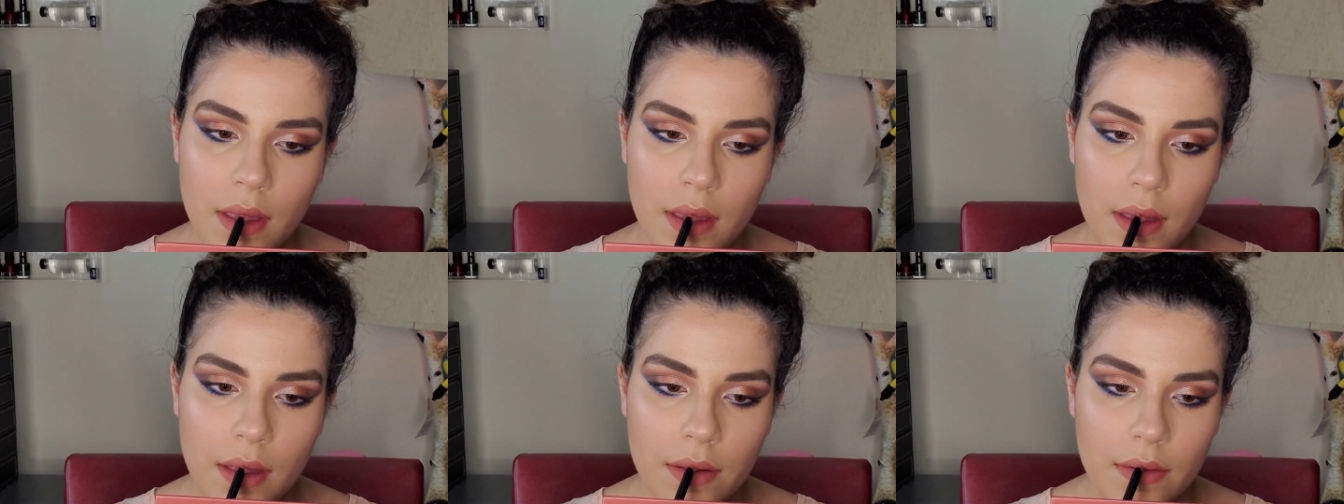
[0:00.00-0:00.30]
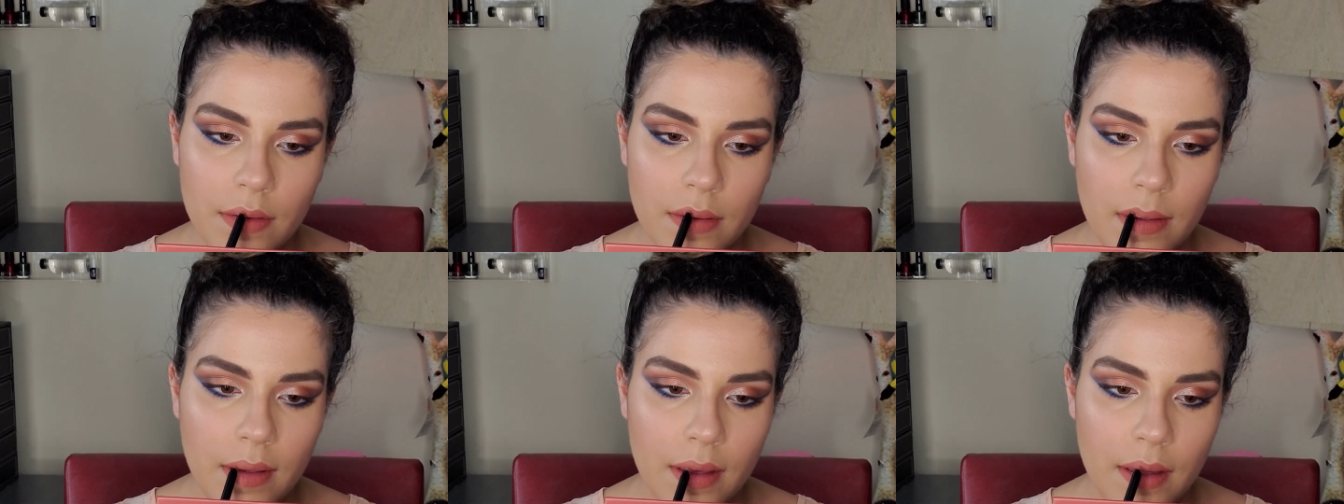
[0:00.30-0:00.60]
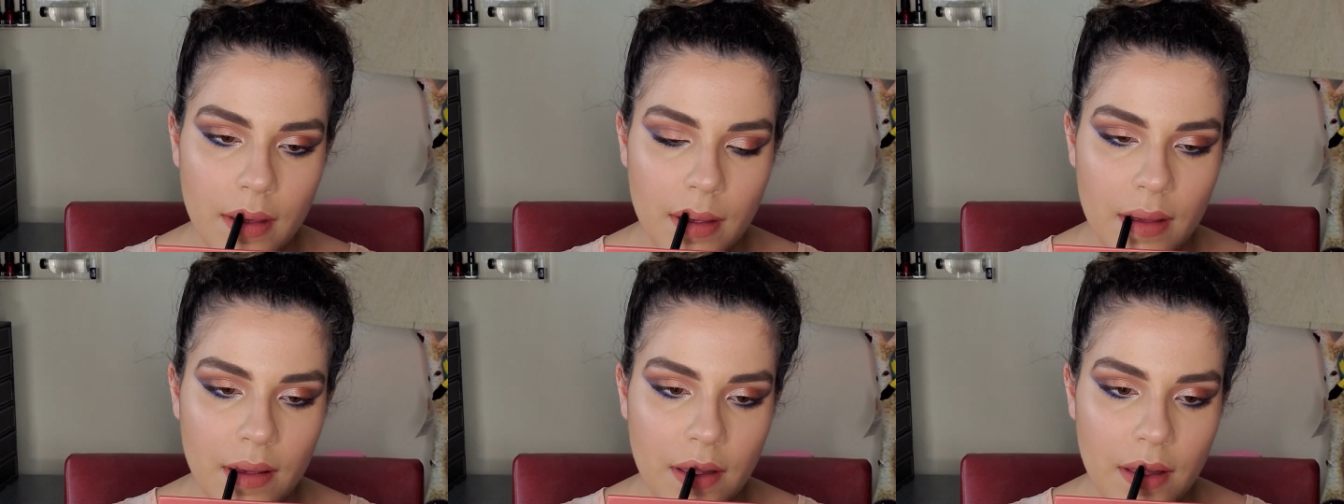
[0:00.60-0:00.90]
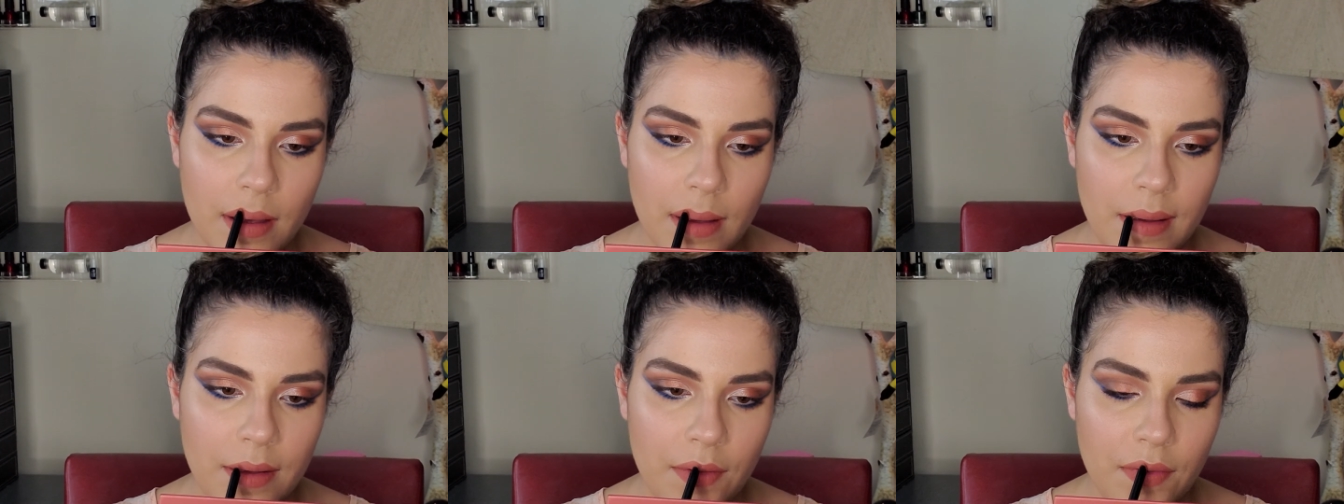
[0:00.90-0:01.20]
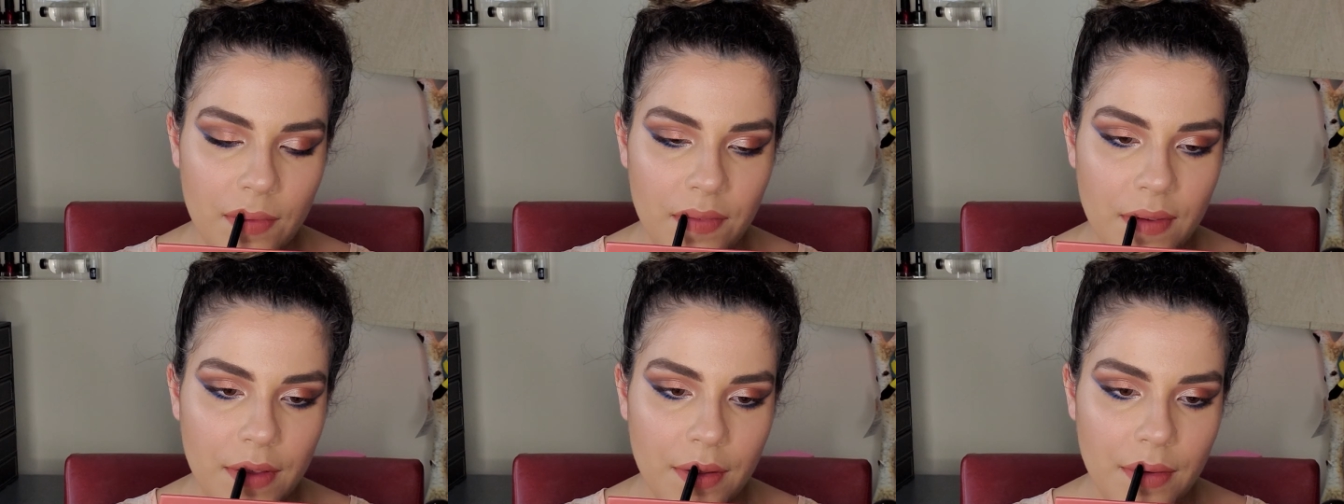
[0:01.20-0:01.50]
Yeah, see, I, I could
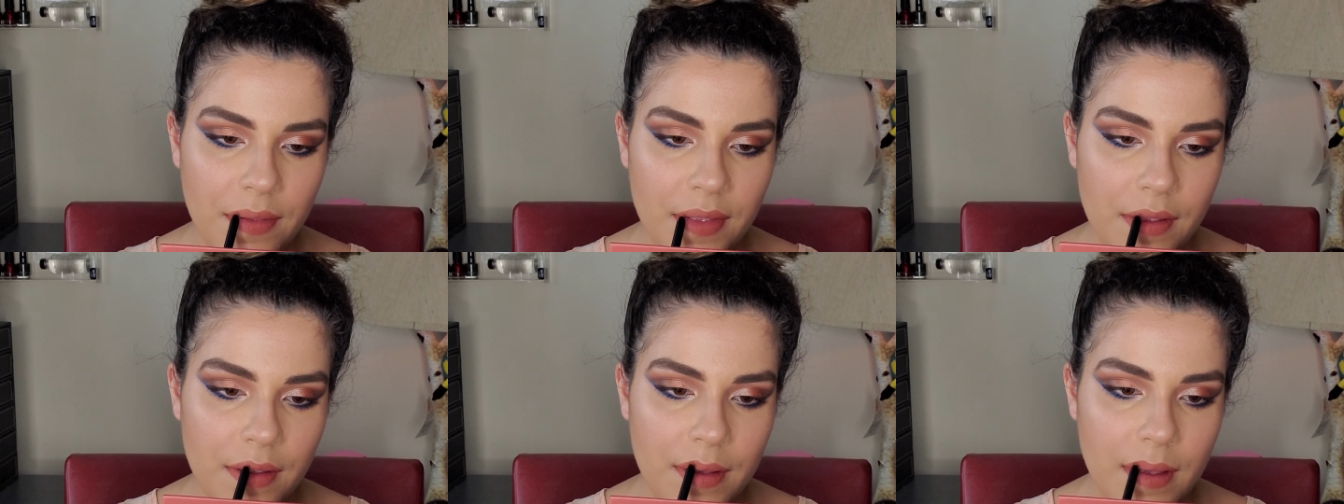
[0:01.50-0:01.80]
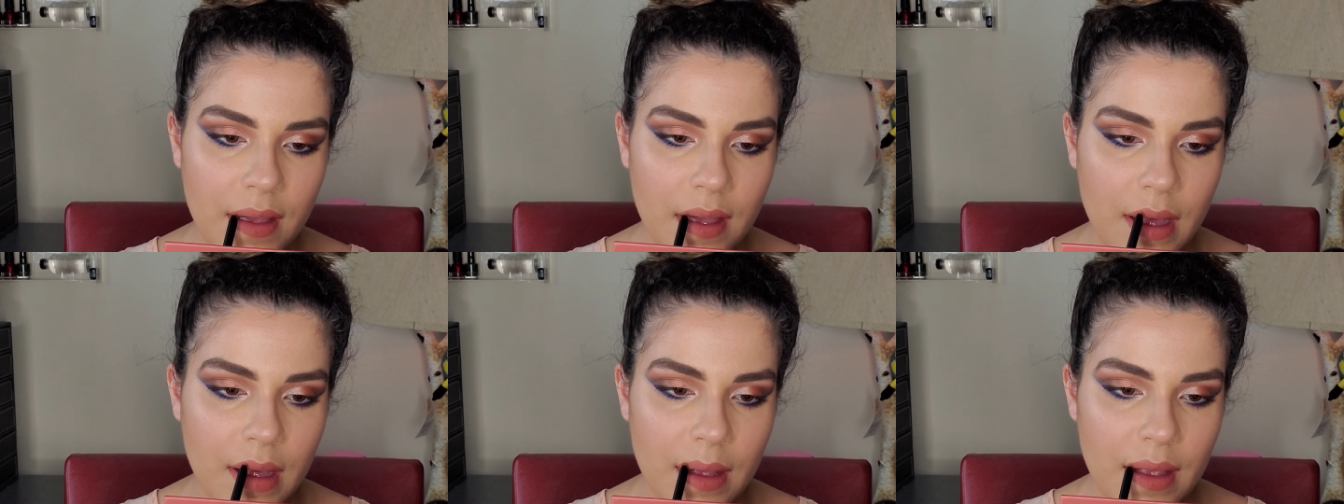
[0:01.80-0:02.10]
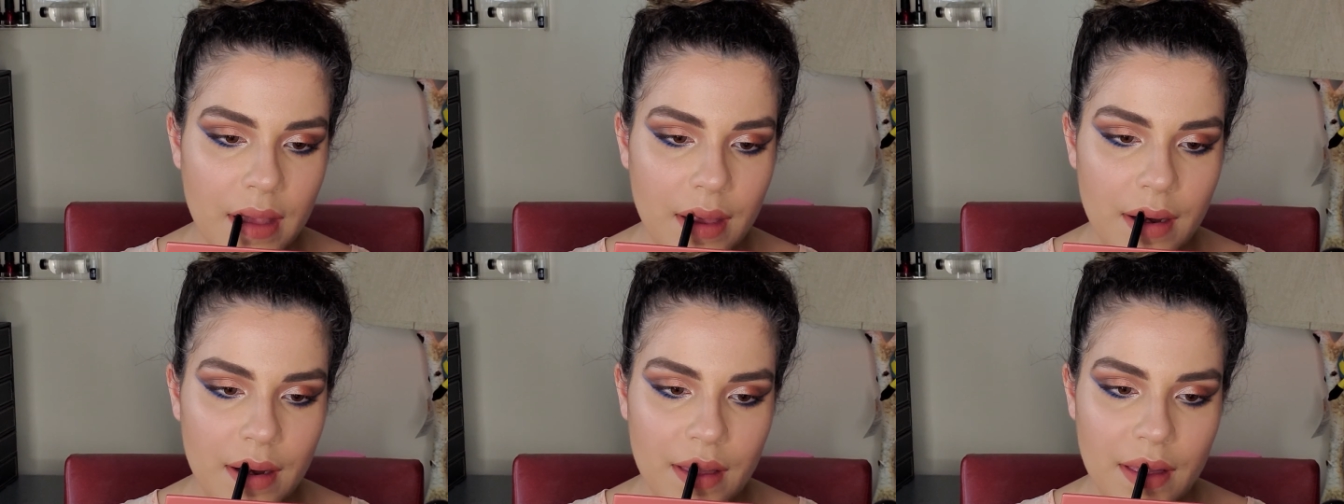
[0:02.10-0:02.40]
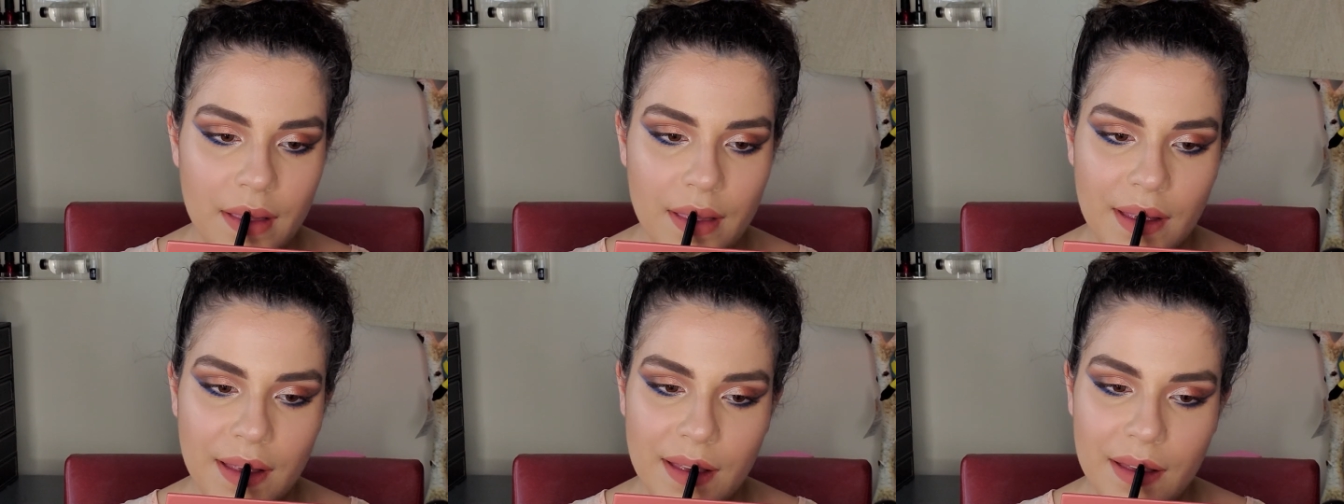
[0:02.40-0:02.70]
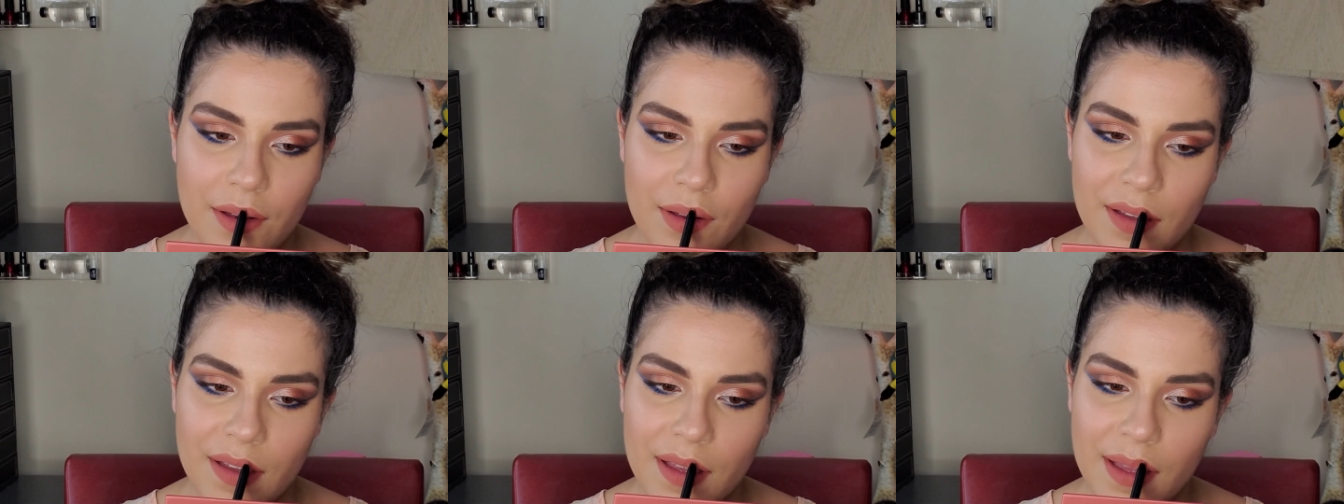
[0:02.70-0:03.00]
feel the tackiness,
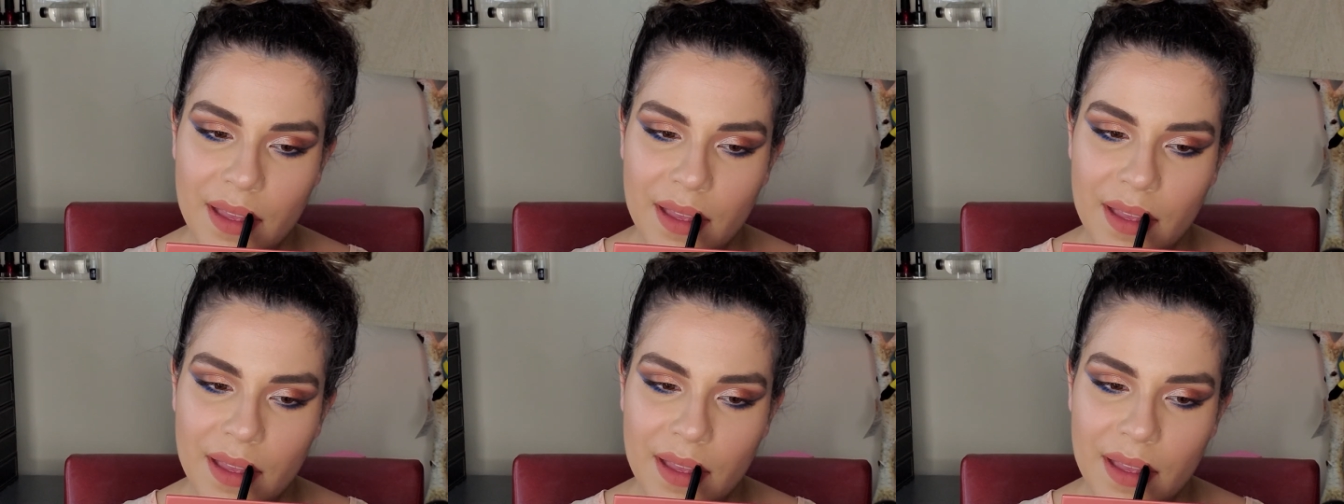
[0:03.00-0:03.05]
like,